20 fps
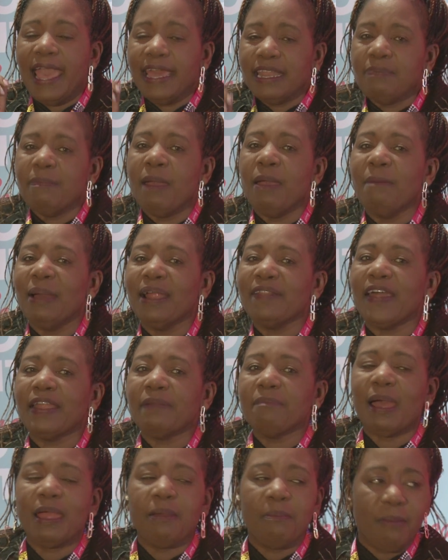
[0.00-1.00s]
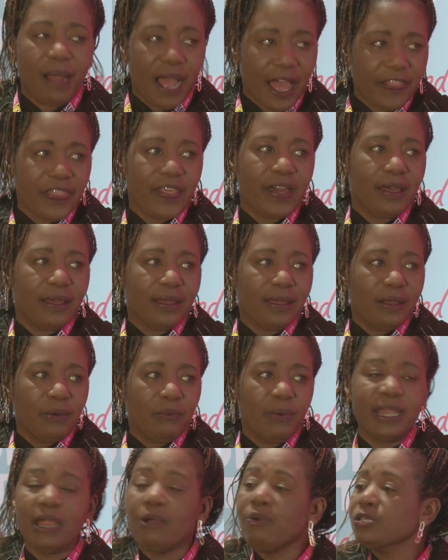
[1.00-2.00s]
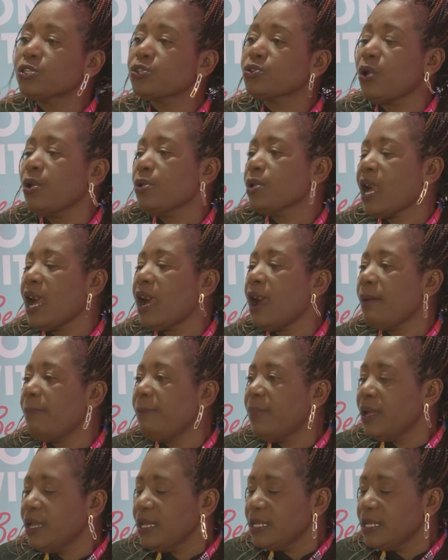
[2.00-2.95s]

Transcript: remember that my mother, when I was growing up,